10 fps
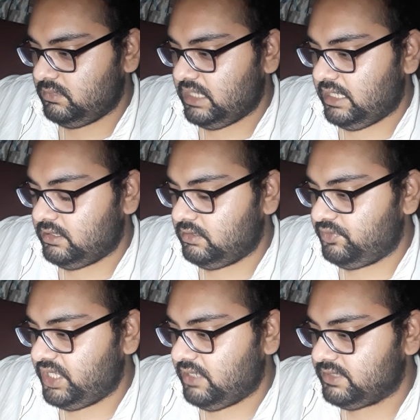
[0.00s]
And
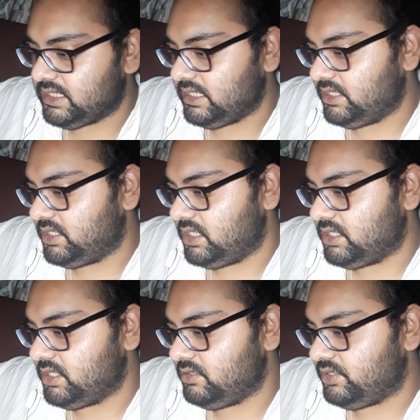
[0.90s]
we have a stage
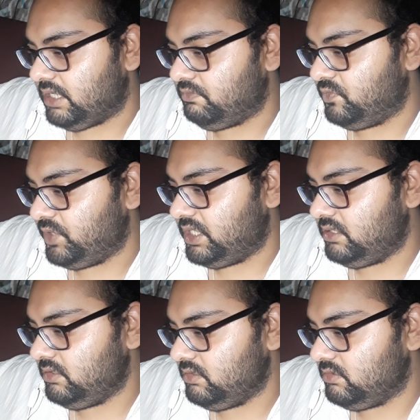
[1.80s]
direction, drum
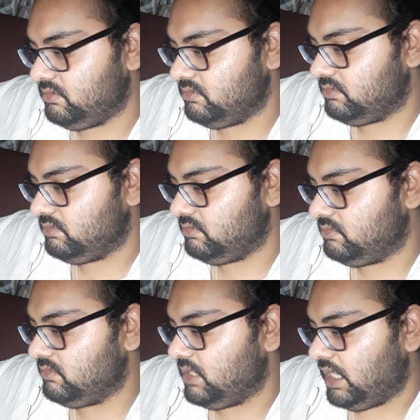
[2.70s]
within.
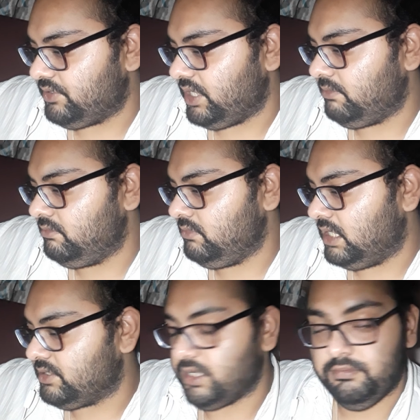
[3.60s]
A drum,
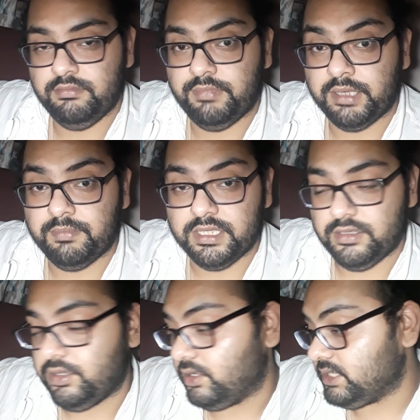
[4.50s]

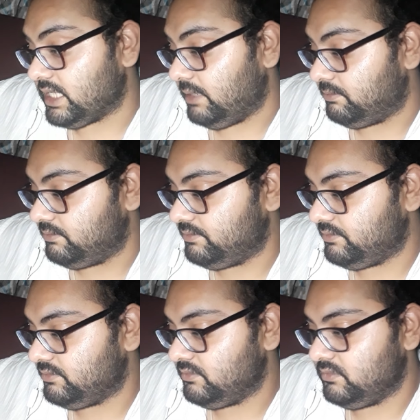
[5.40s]
Macbeth doth come.
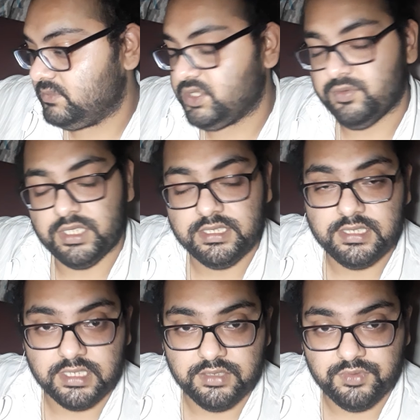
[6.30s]
So once
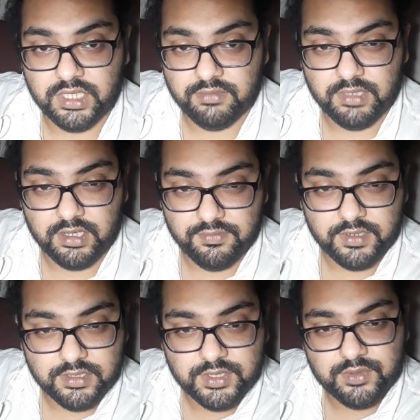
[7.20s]
again we have the
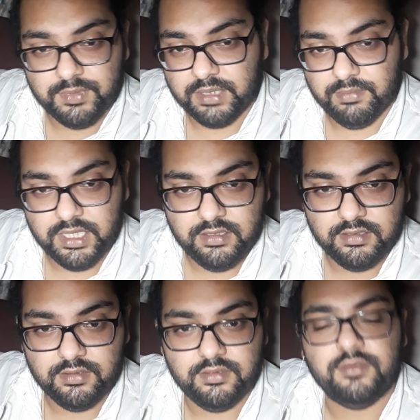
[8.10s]
reference to Macbeth
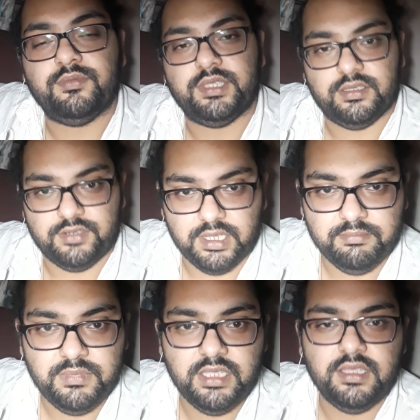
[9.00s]
with a
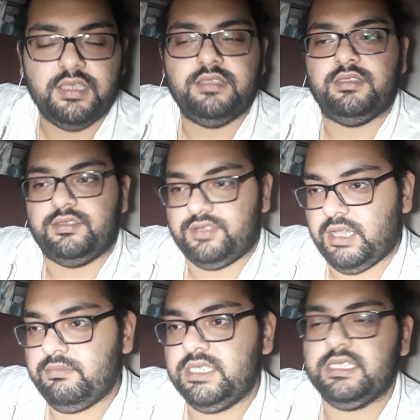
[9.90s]
drum. The
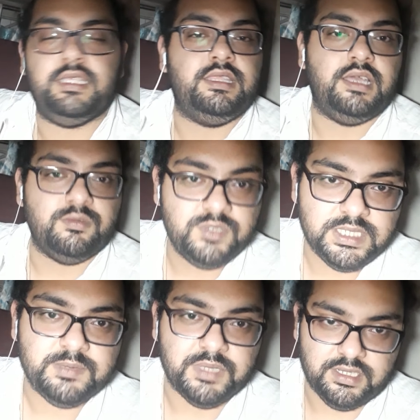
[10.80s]
drum is an
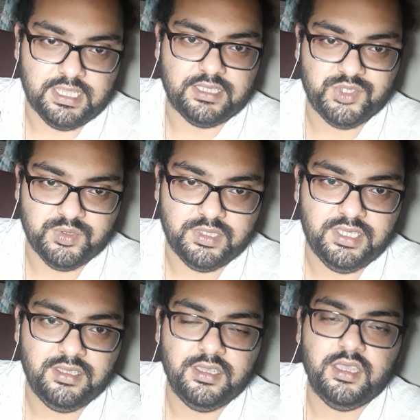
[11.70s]
announcement
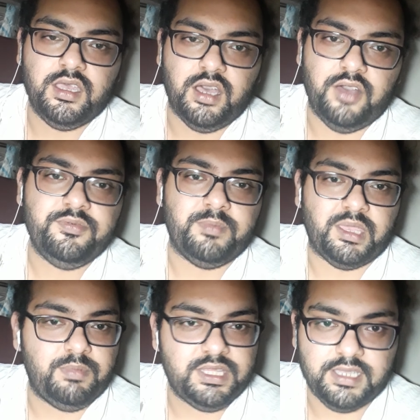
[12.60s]
actually of
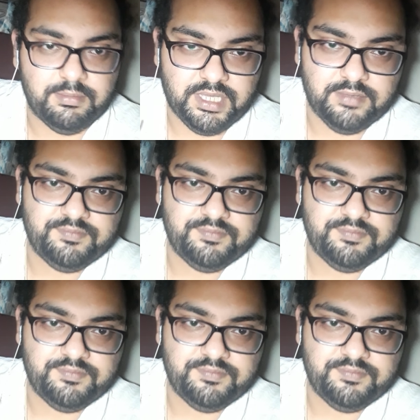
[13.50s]
Macbeth coming.